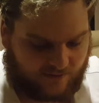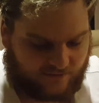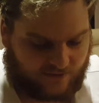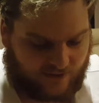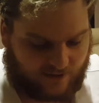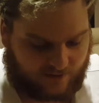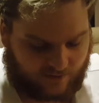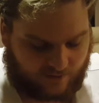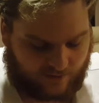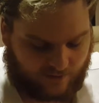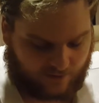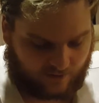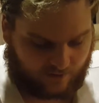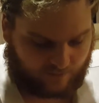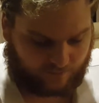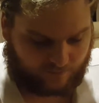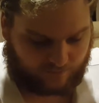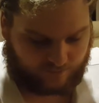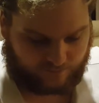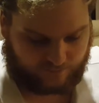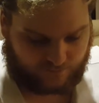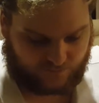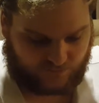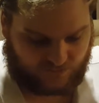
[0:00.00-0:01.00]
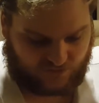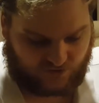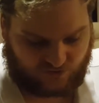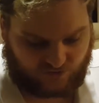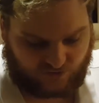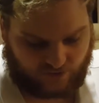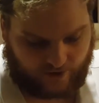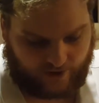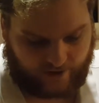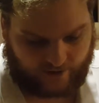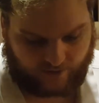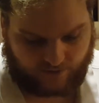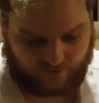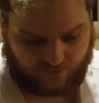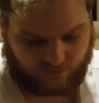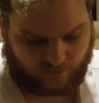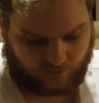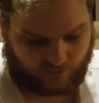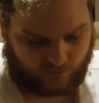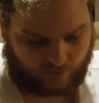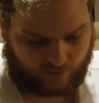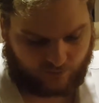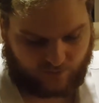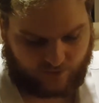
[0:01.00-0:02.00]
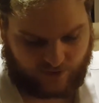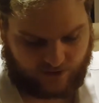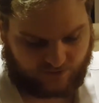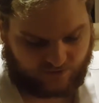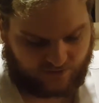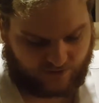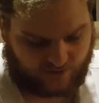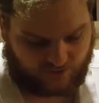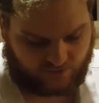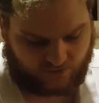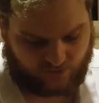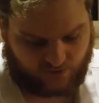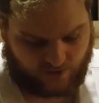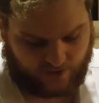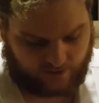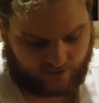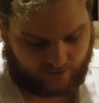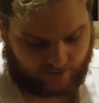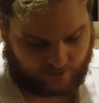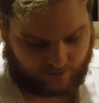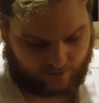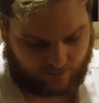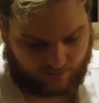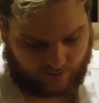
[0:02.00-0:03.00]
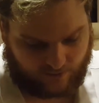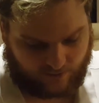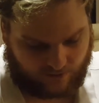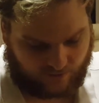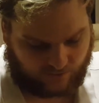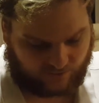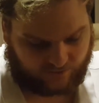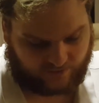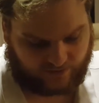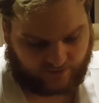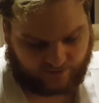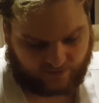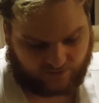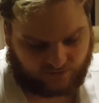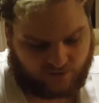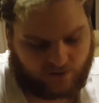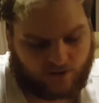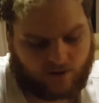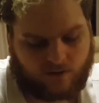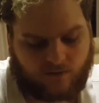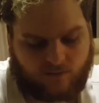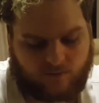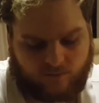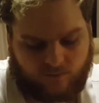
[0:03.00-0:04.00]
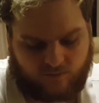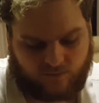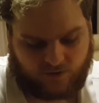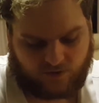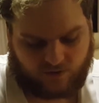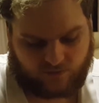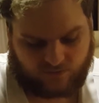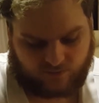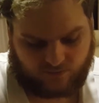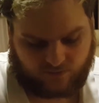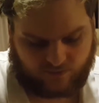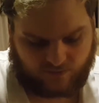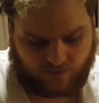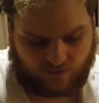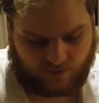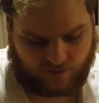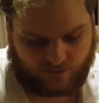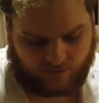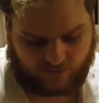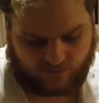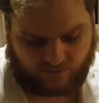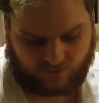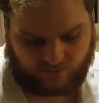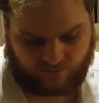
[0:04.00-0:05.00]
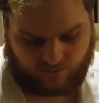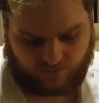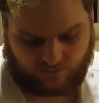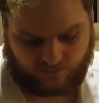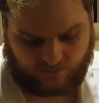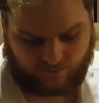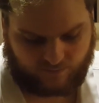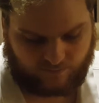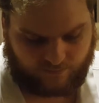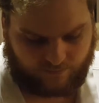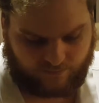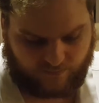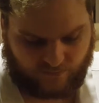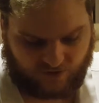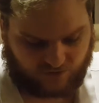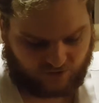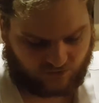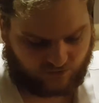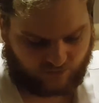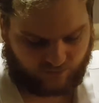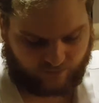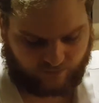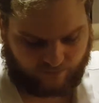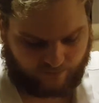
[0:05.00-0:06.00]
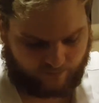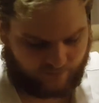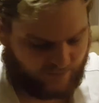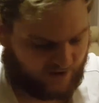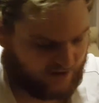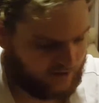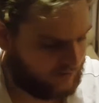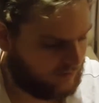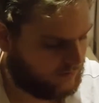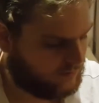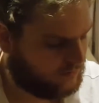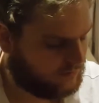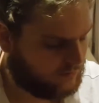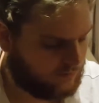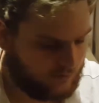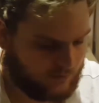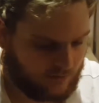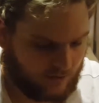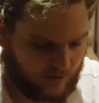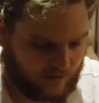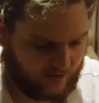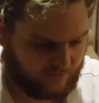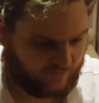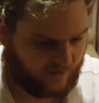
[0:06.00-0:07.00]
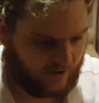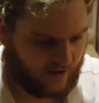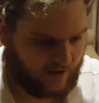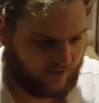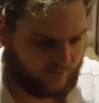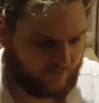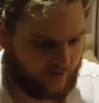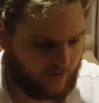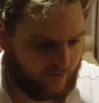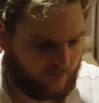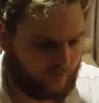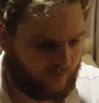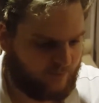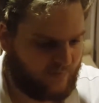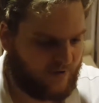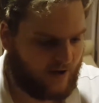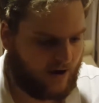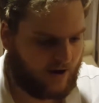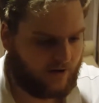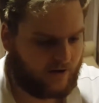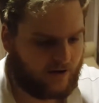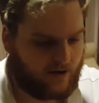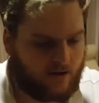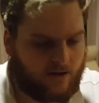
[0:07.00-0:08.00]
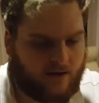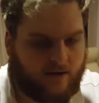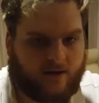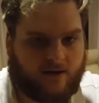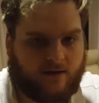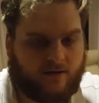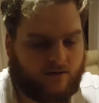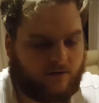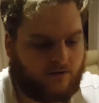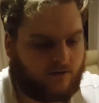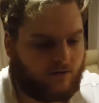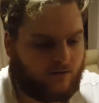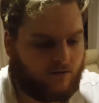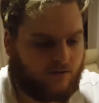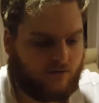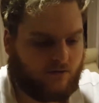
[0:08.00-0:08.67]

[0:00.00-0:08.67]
sided Strike. So when I sided Strike in, I usually take this out because it's just better. If I have Barrier and